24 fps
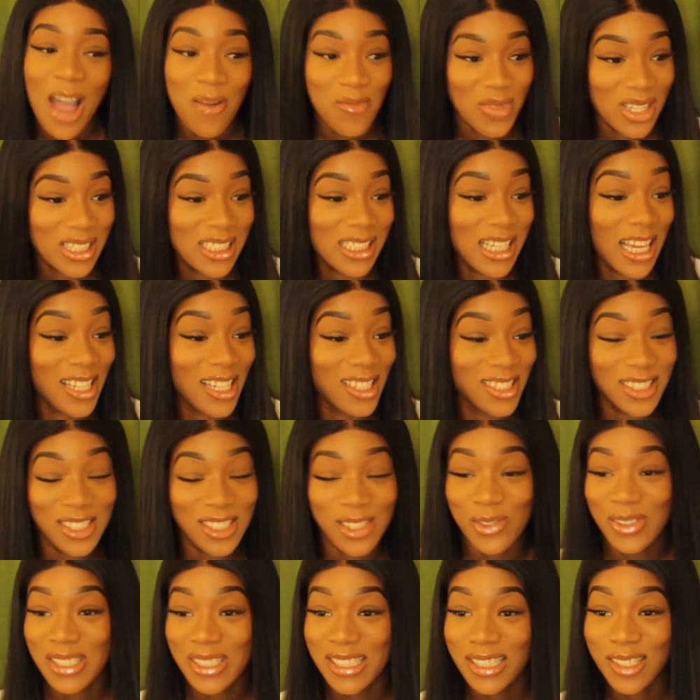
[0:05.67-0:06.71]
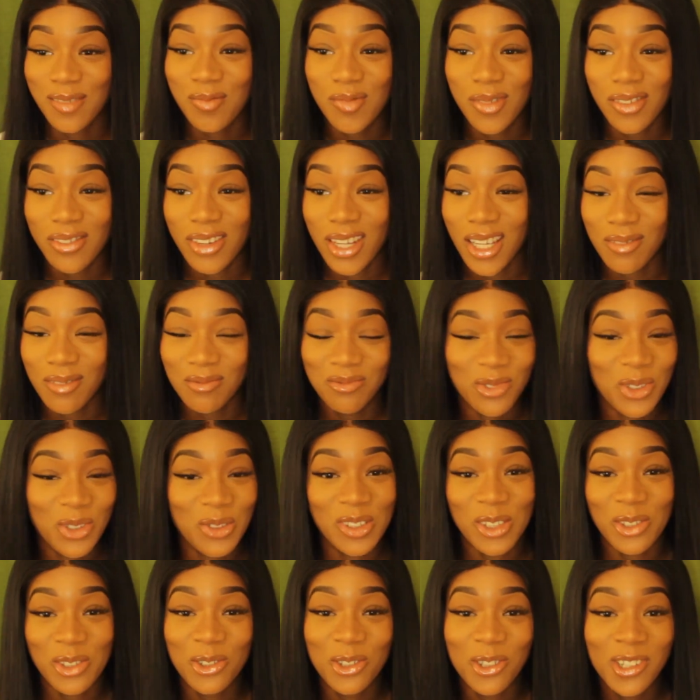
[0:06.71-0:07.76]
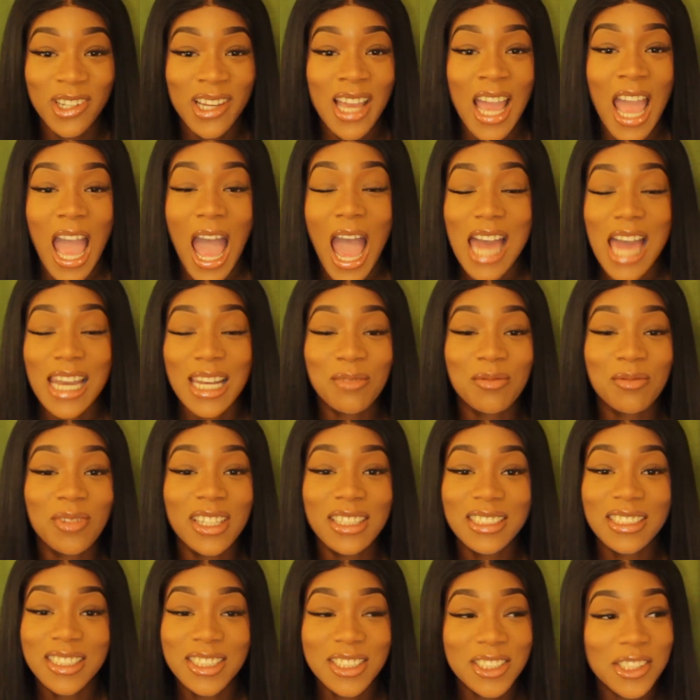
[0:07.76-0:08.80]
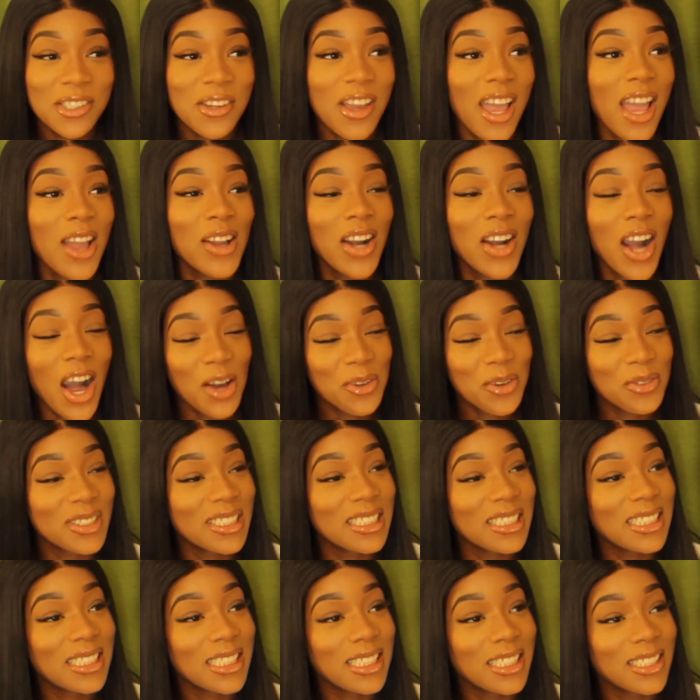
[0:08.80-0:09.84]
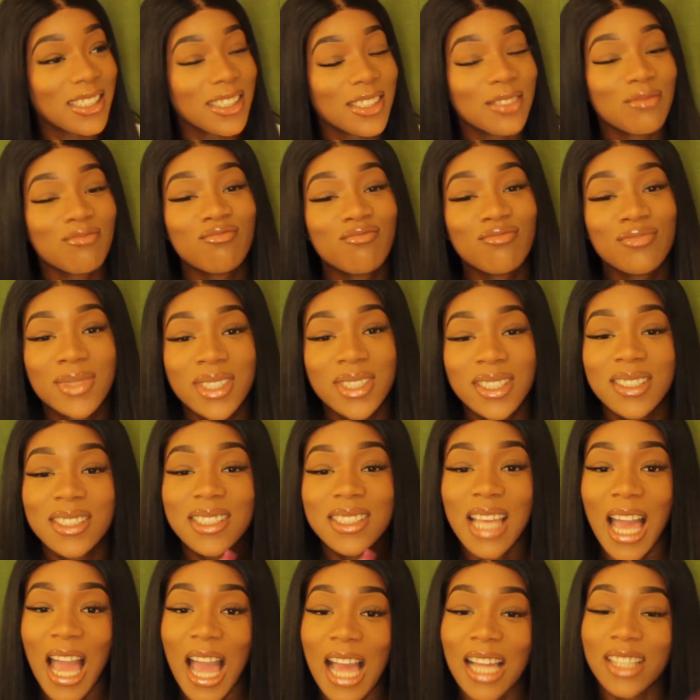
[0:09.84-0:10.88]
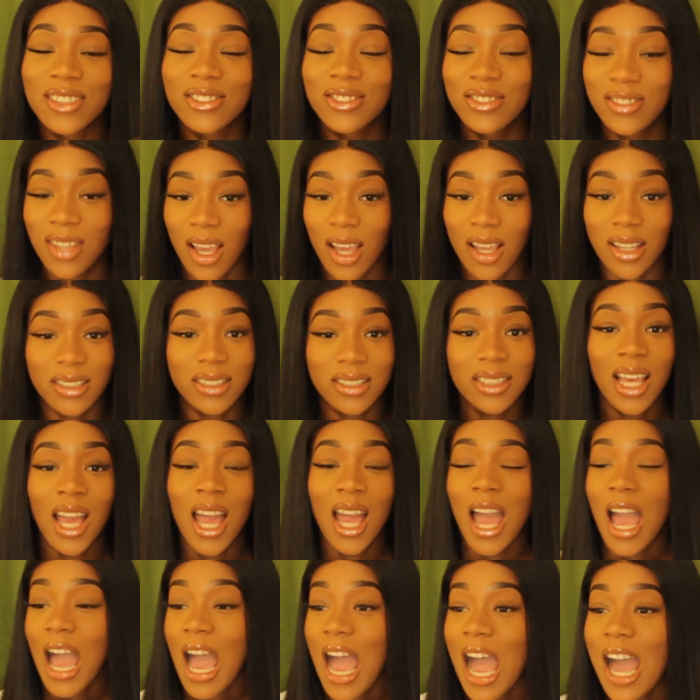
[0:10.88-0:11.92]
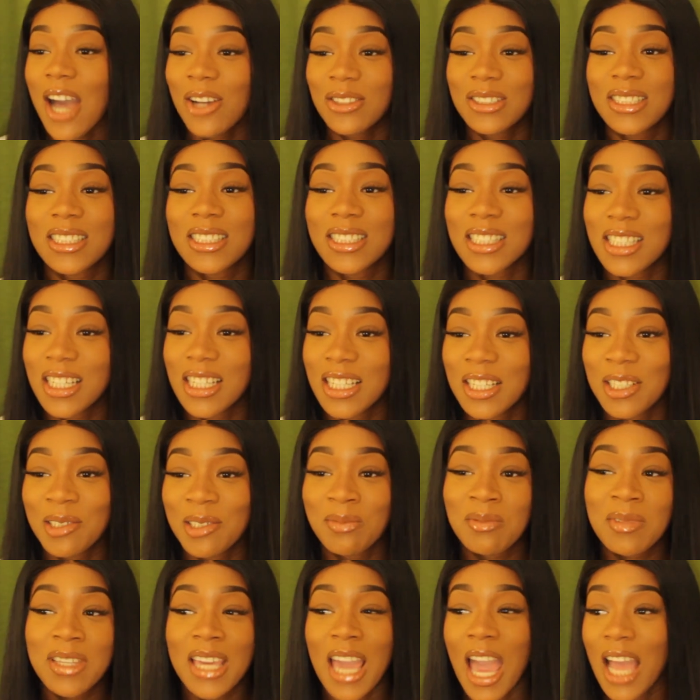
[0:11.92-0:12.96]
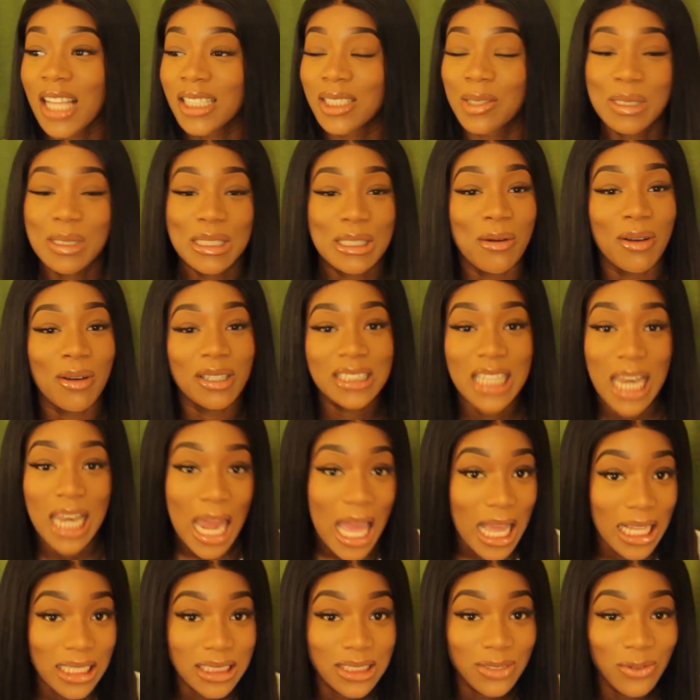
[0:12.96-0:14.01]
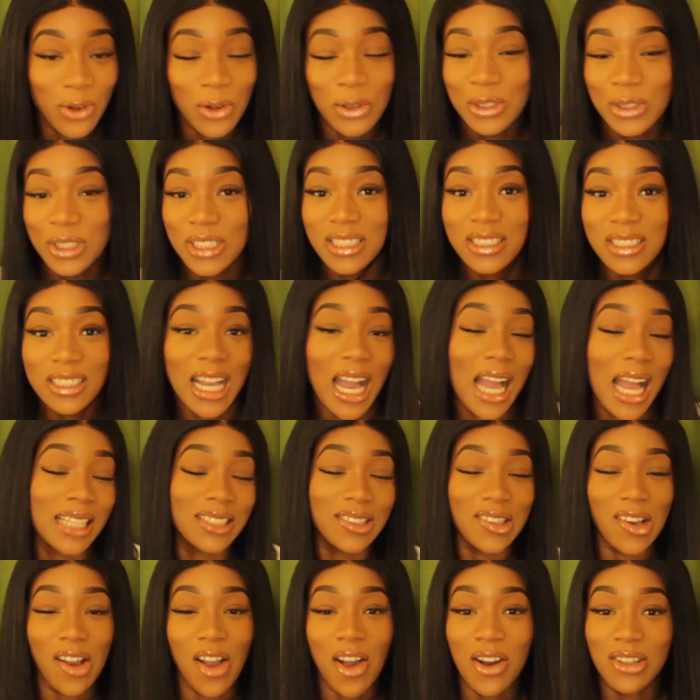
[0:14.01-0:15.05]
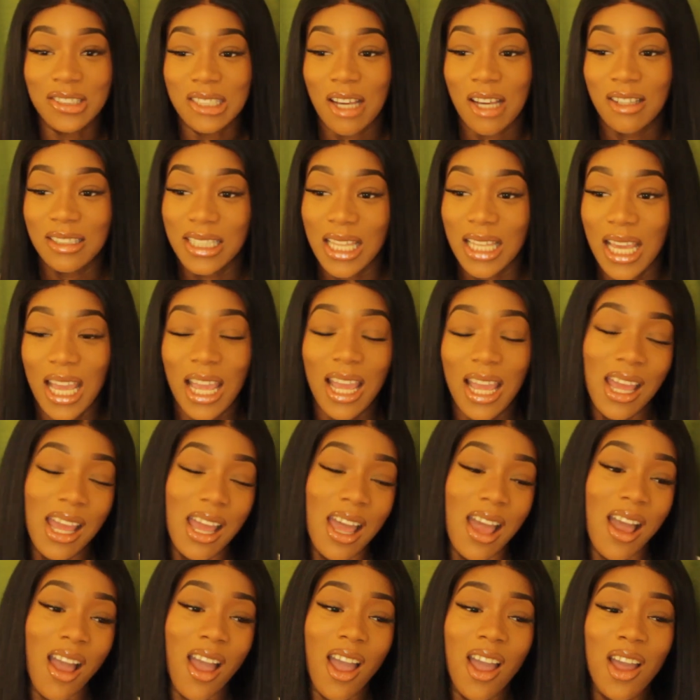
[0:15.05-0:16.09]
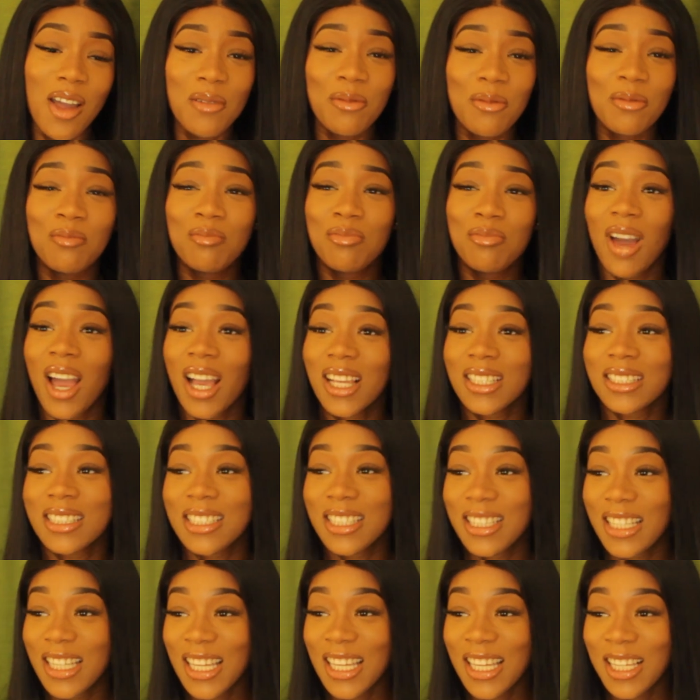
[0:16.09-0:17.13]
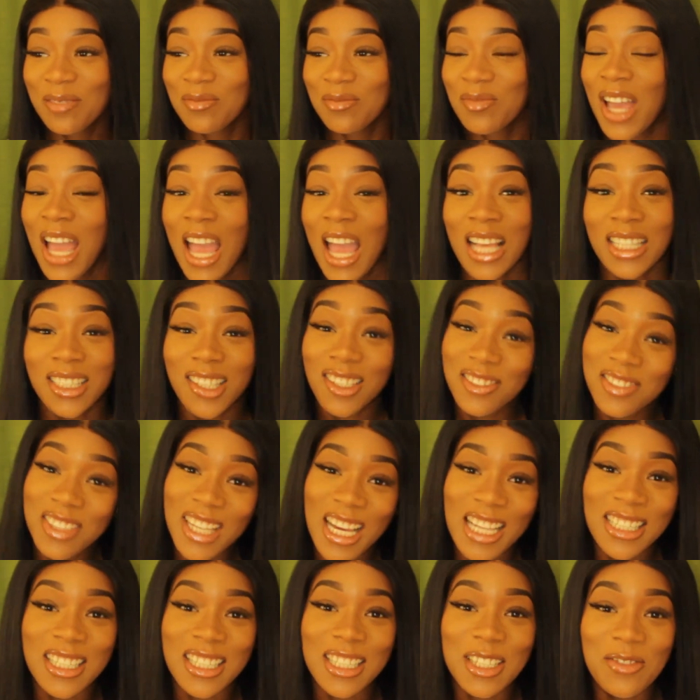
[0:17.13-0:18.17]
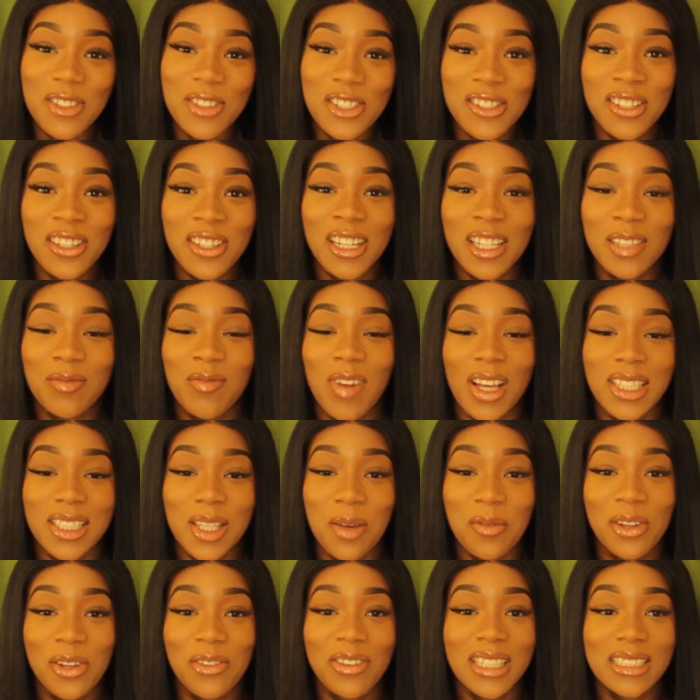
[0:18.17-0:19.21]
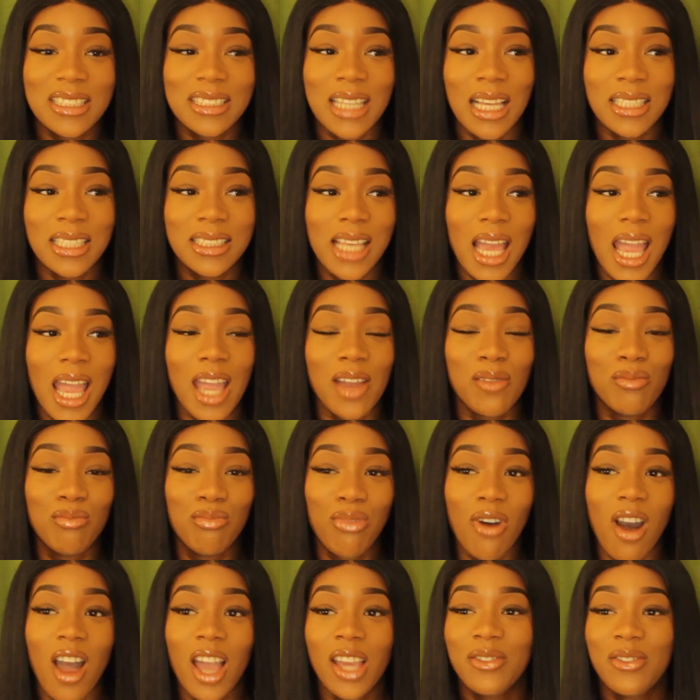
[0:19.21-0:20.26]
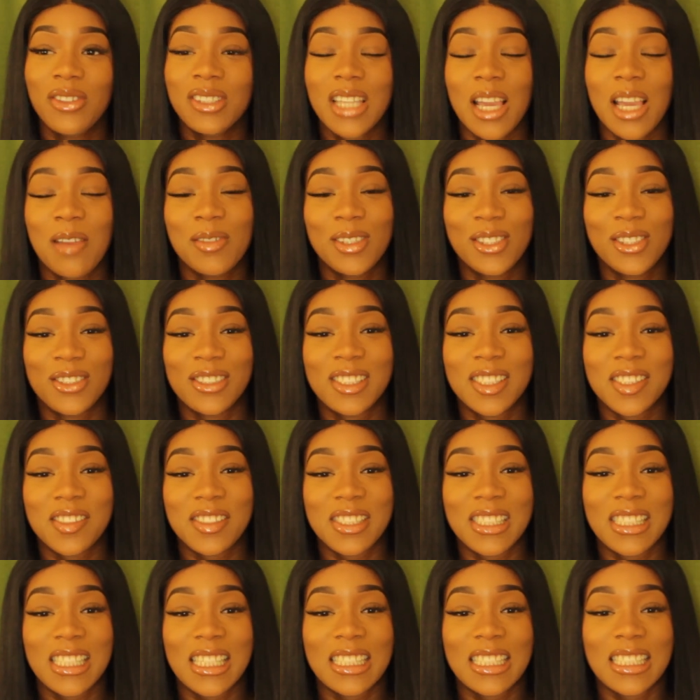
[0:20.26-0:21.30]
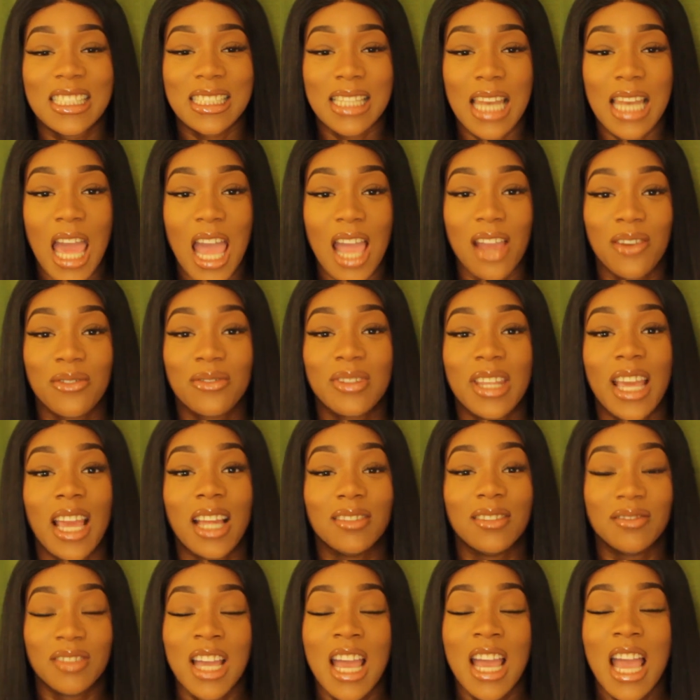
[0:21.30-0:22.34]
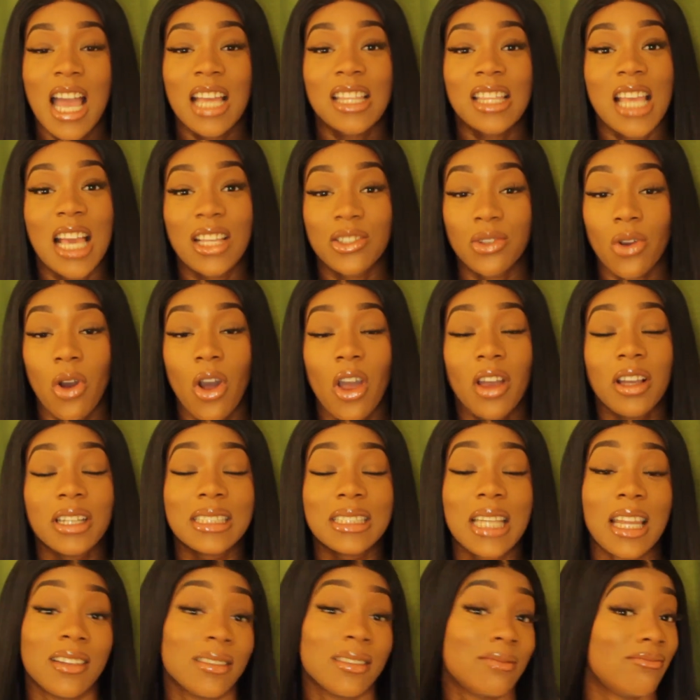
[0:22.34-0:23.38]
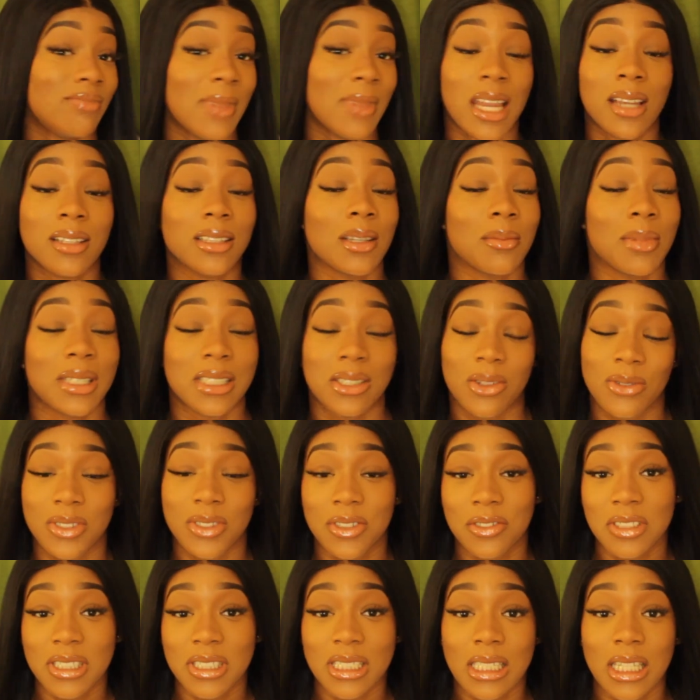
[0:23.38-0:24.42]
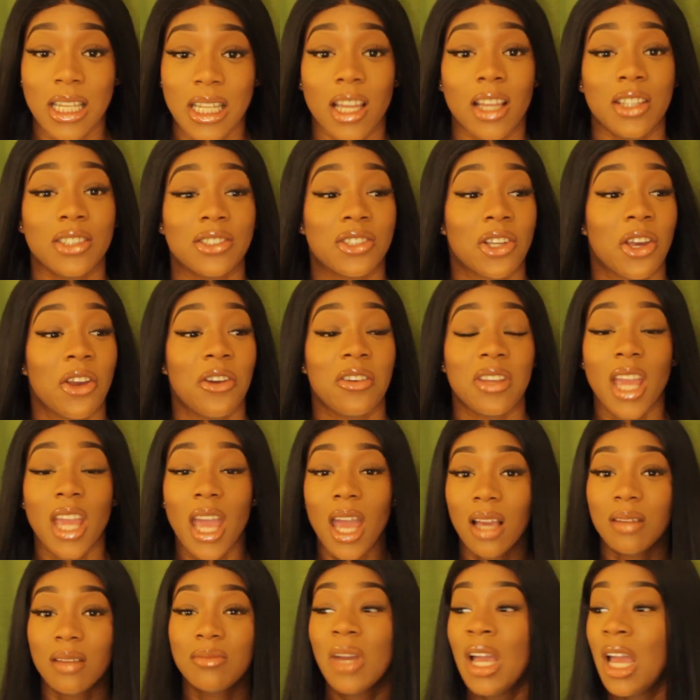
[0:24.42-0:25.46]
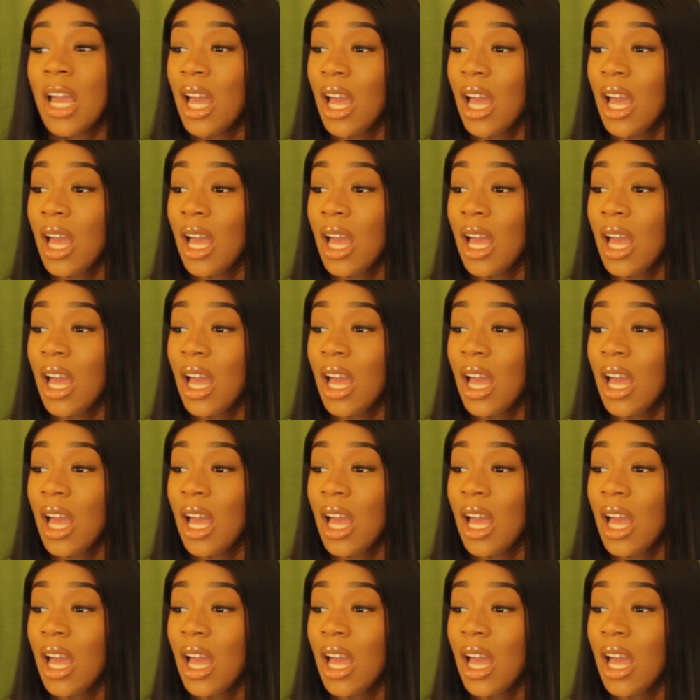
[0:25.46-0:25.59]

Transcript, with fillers: I'm basically getting into the winter spirit of it all and I'm going to do a cuffing season do's and don'ts. How to get to Winter Wonderland for all you guys and girls out there. Um, Personally, some of you guys are going to be triggered by some of the things I say but if you take me too seriously in this live then that's what own because I don't, I don't take myself seriously. So yeah,